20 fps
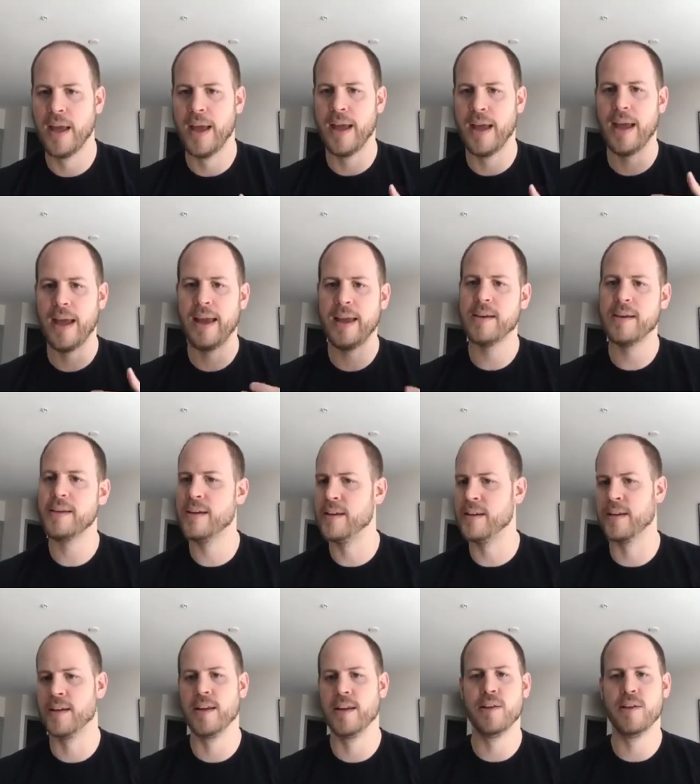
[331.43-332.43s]

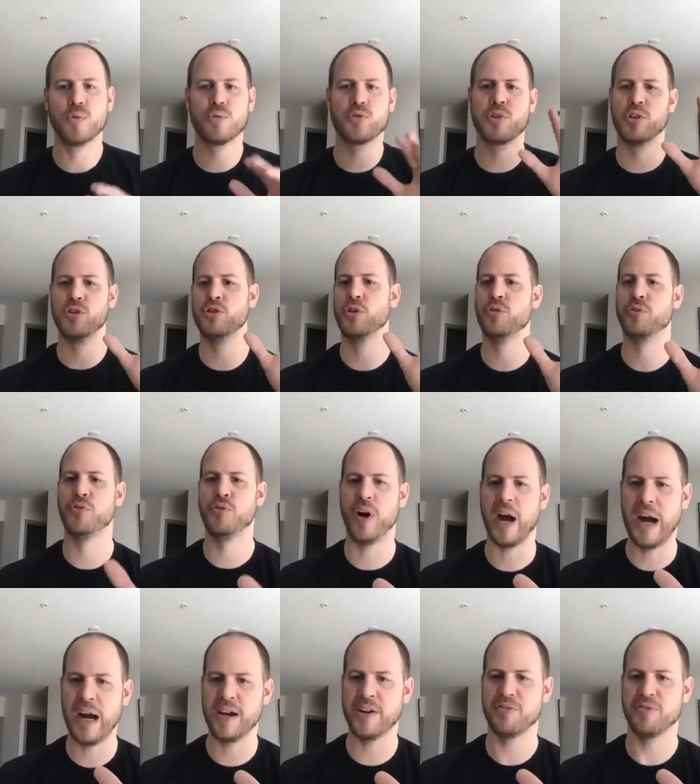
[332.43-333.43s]
Andy, he was going to do
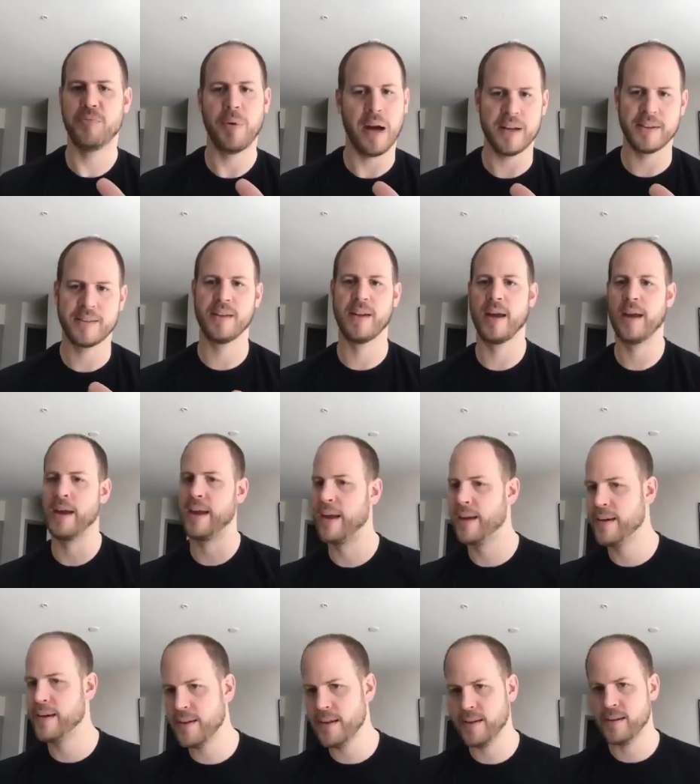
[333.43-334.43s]
five by today.
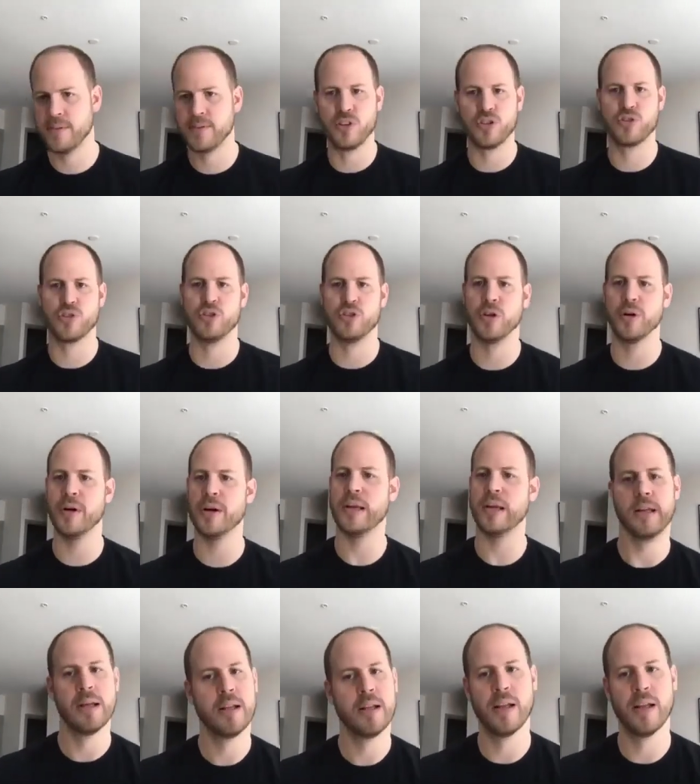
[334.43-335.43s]
Andy, did you do it?
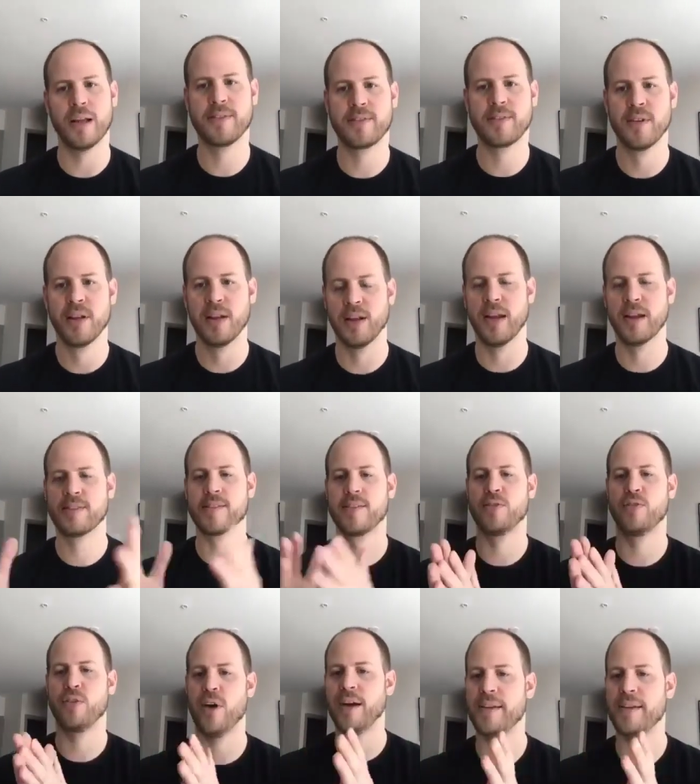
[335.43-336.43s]
Let's let's
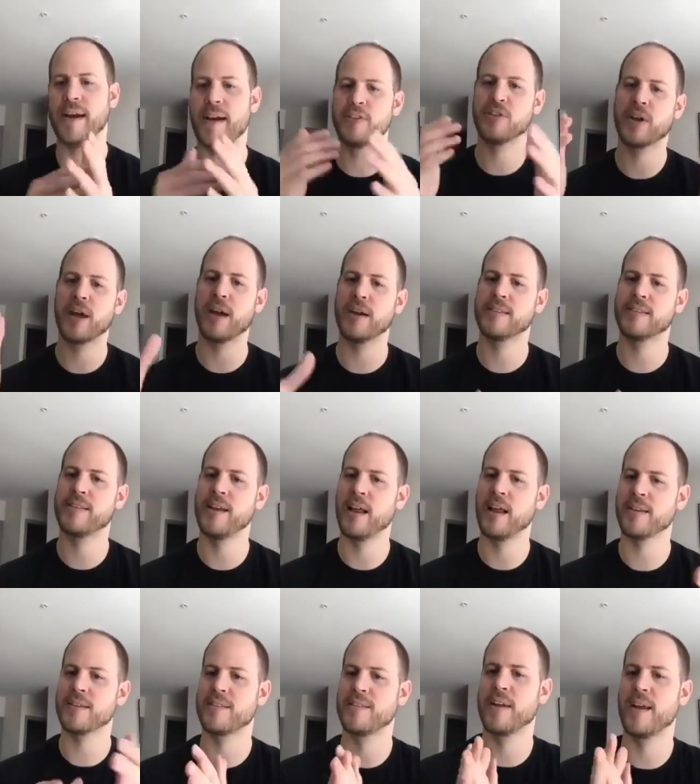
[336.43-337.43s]
find out. You got to tell
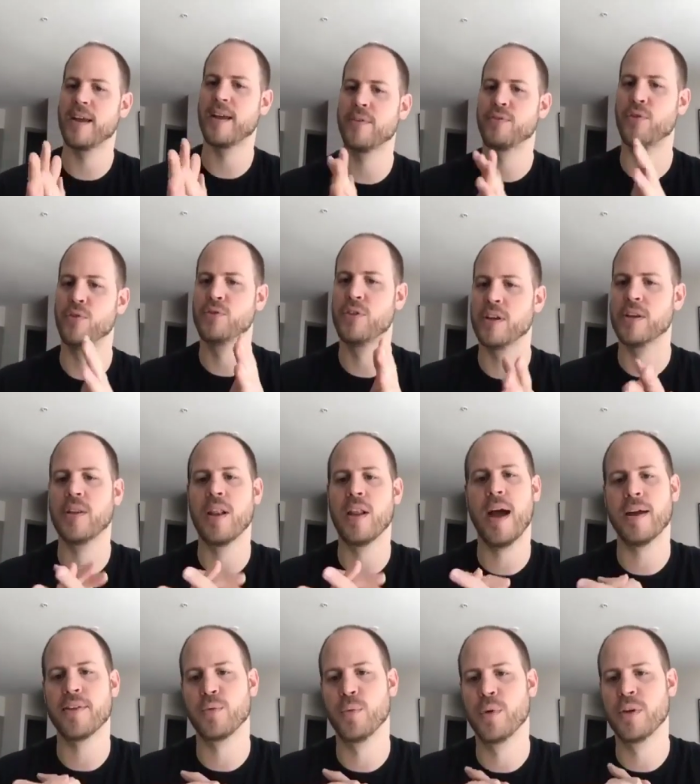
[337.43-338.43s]
us today if you did
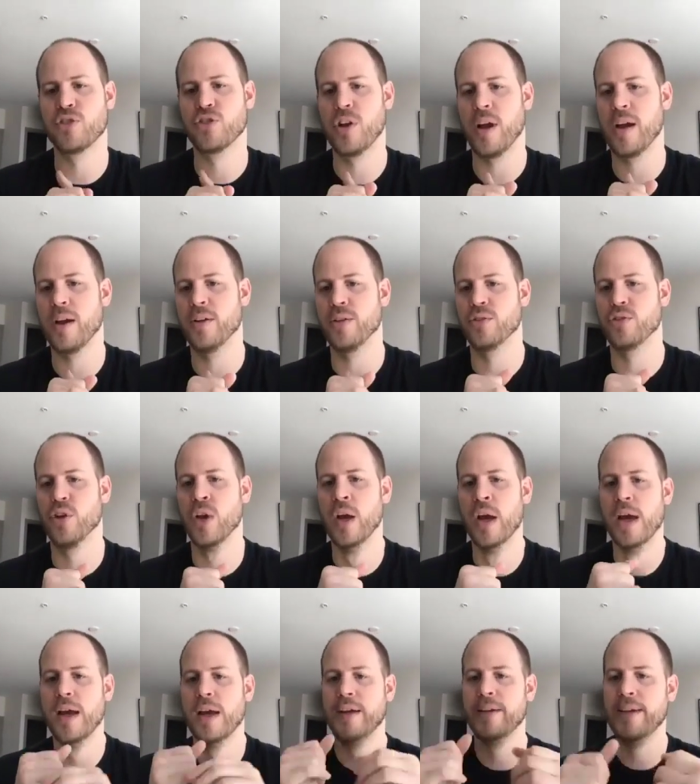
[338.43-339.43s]
last week's challenge.
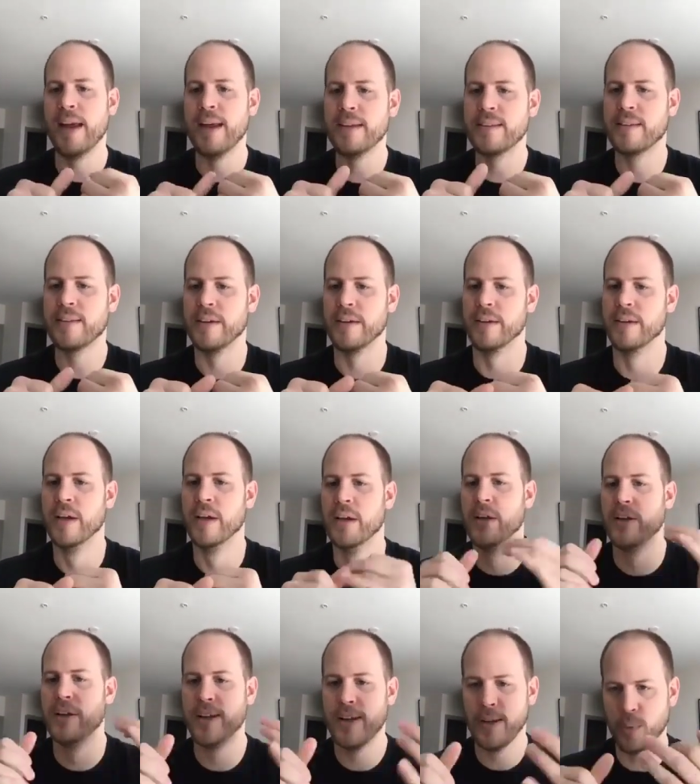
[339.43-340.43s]
Nathan,
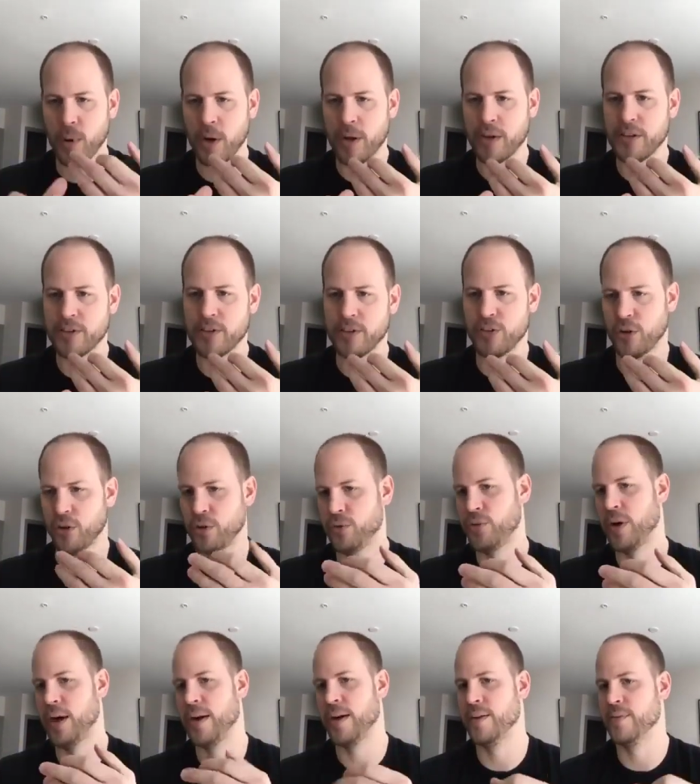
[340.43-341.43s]
he wanted to do
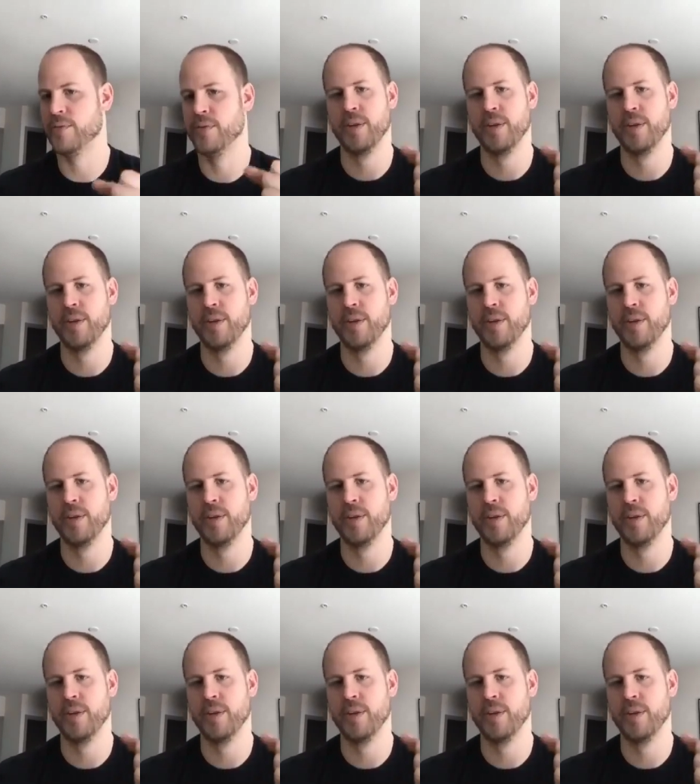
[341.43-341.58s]
five.